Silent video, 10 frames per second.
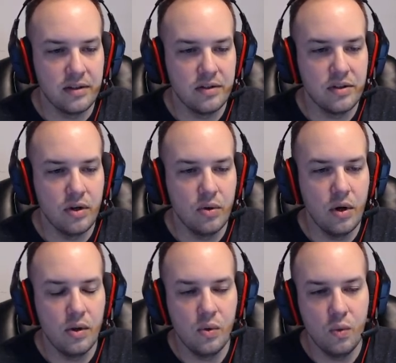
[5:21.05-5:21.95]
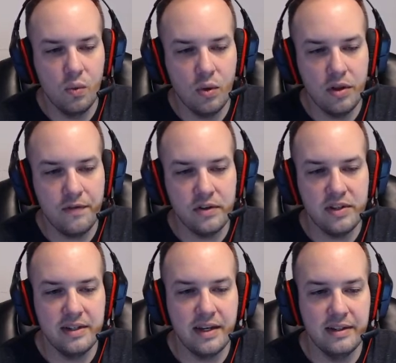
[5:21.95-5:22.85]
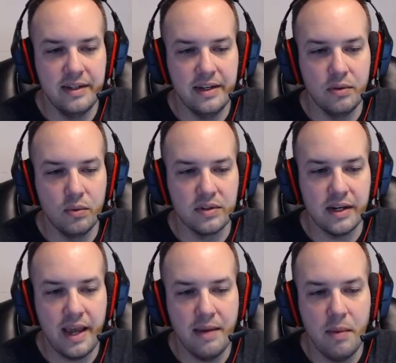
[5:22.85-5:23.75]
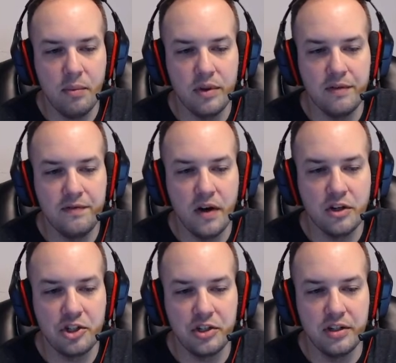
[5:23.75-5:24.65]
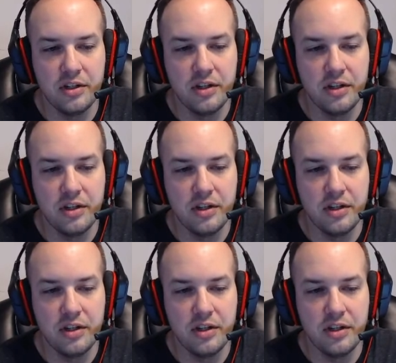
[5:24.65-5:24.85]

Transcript: So one of the first things I did was I came up with a function